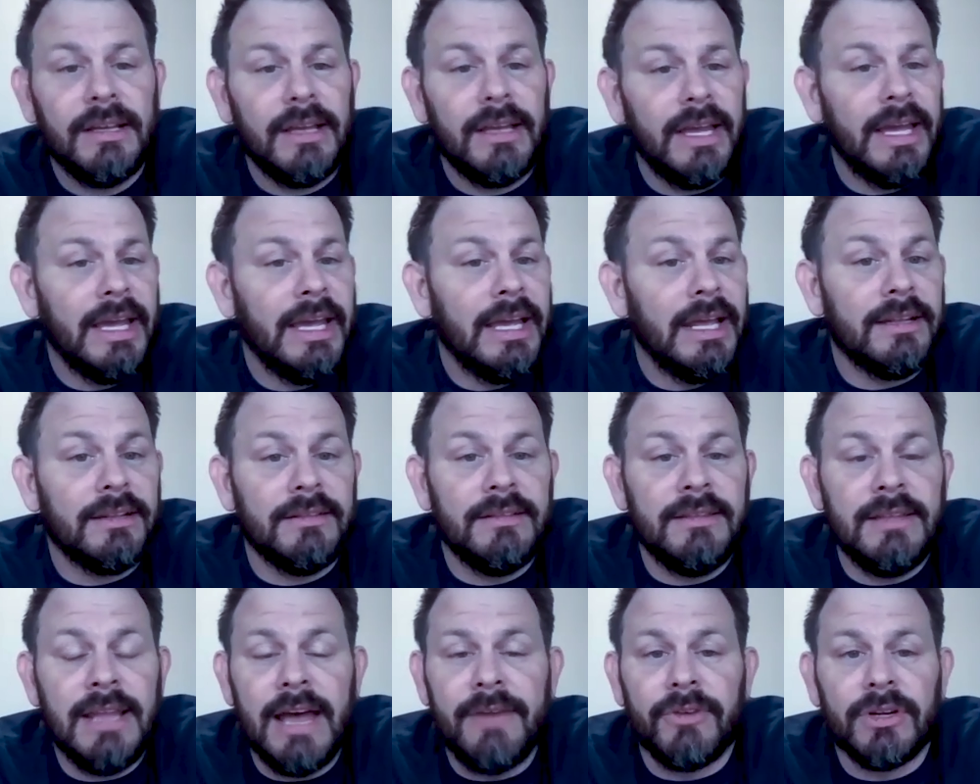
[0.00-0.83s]
And
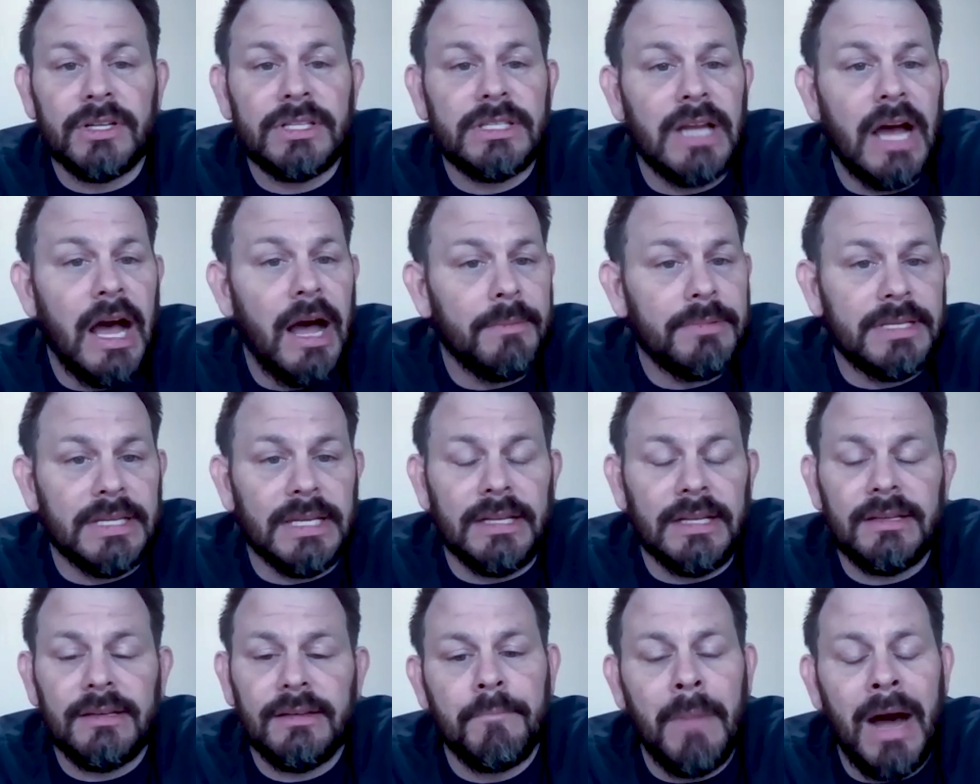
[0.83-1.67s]
never stopped
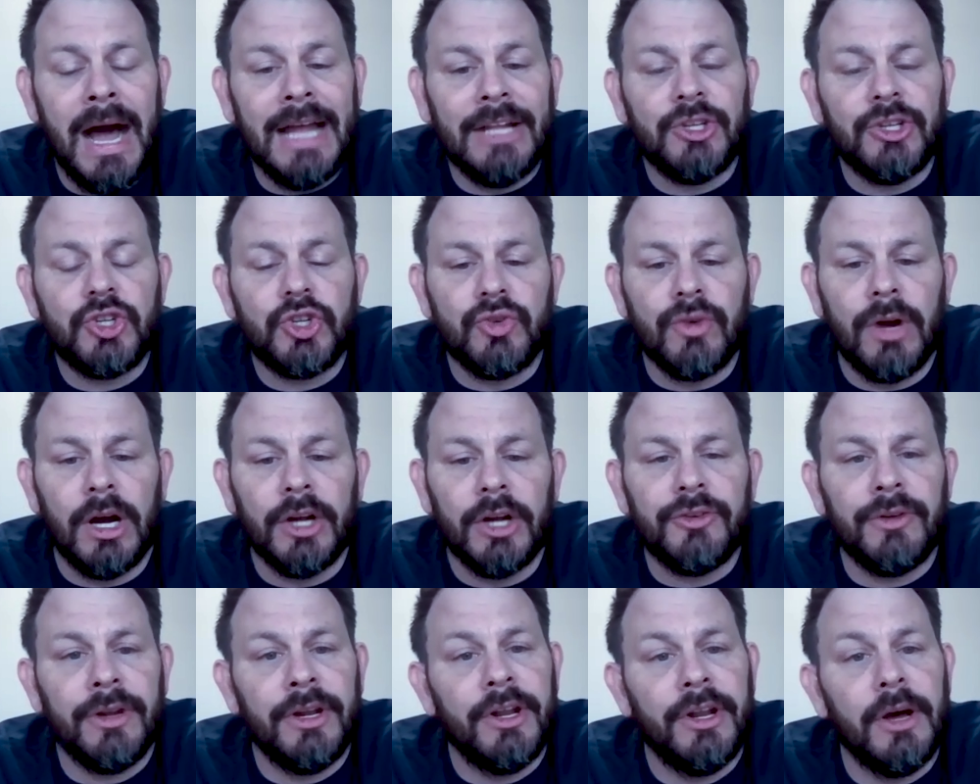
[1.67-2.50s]
it. My
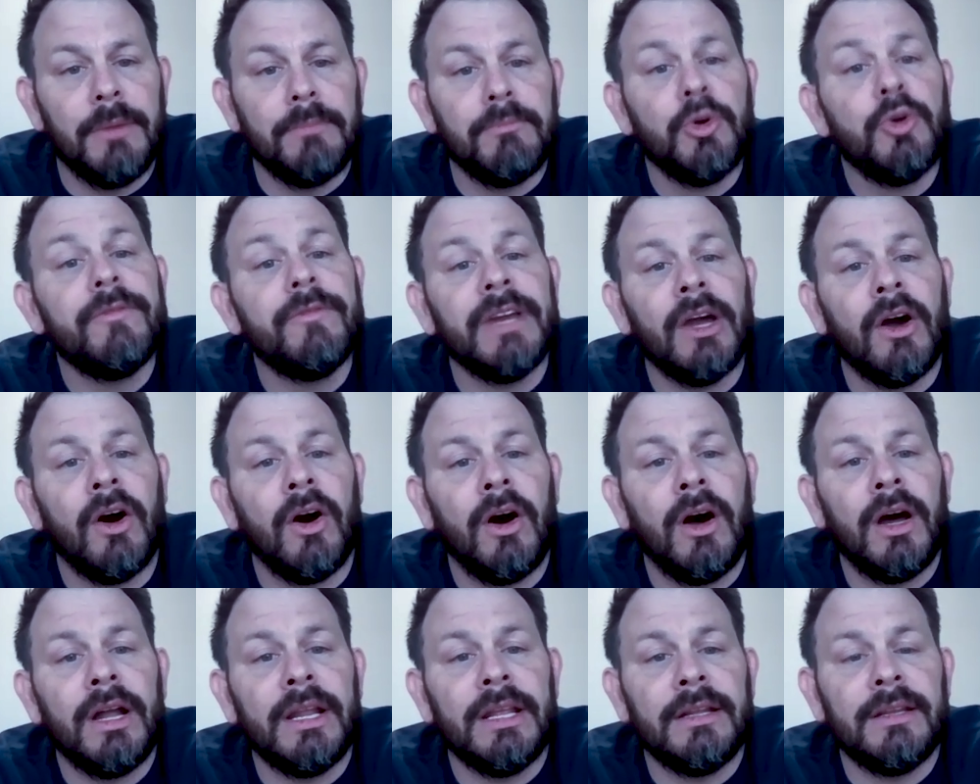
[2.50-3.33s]
instructor ended up moving
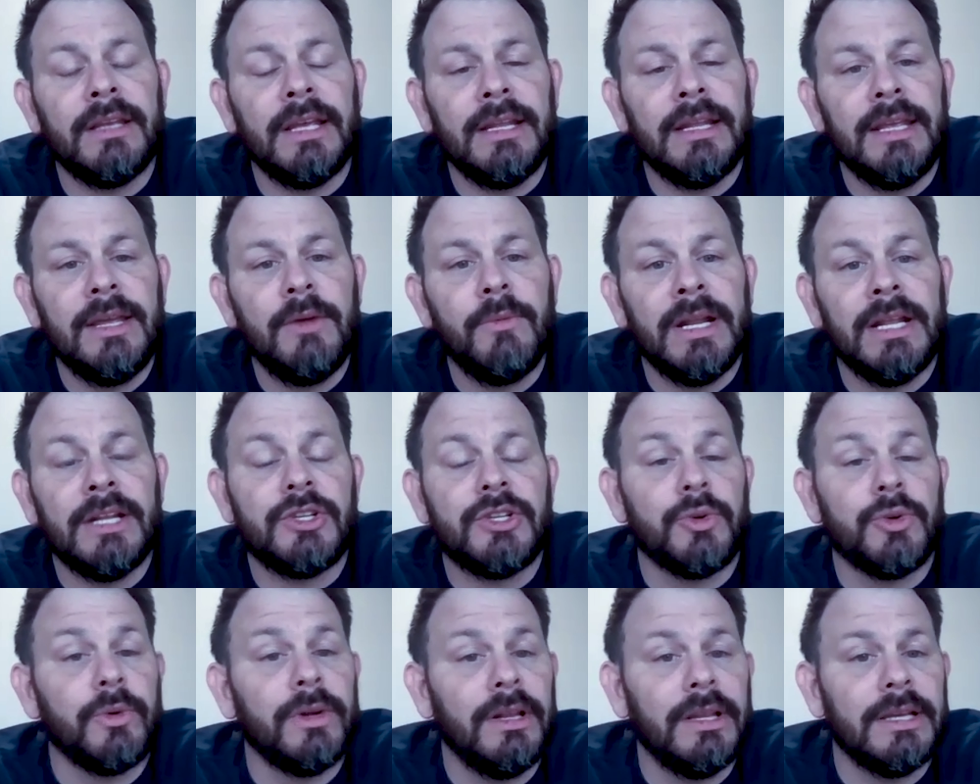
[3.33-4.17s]
on, and he went
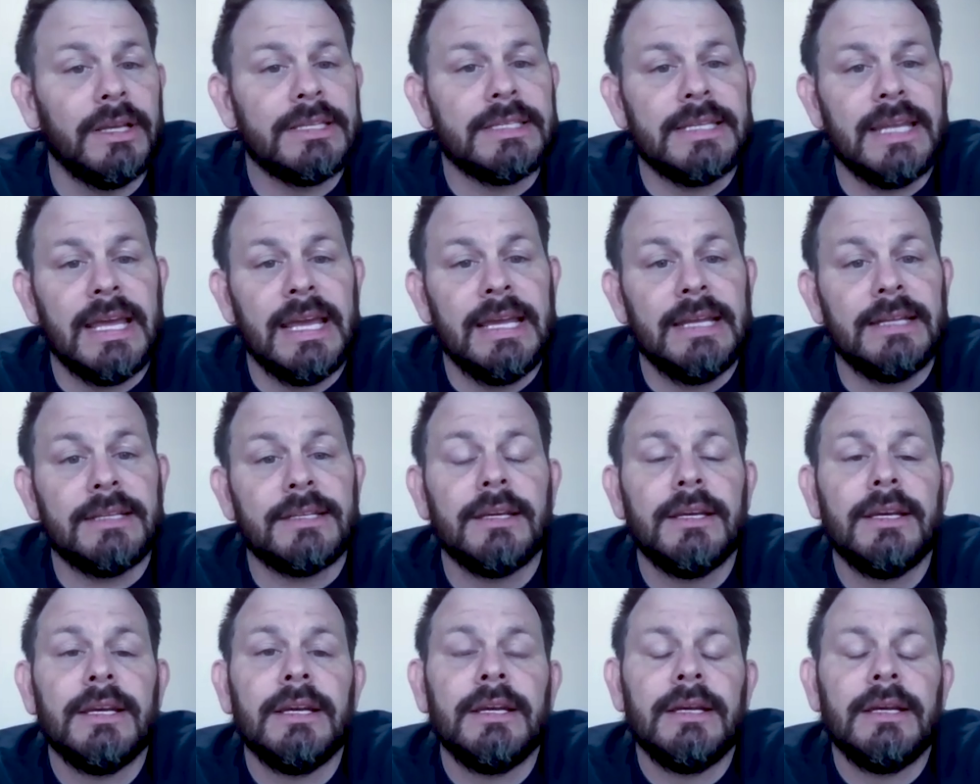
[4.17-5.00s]
into real estate.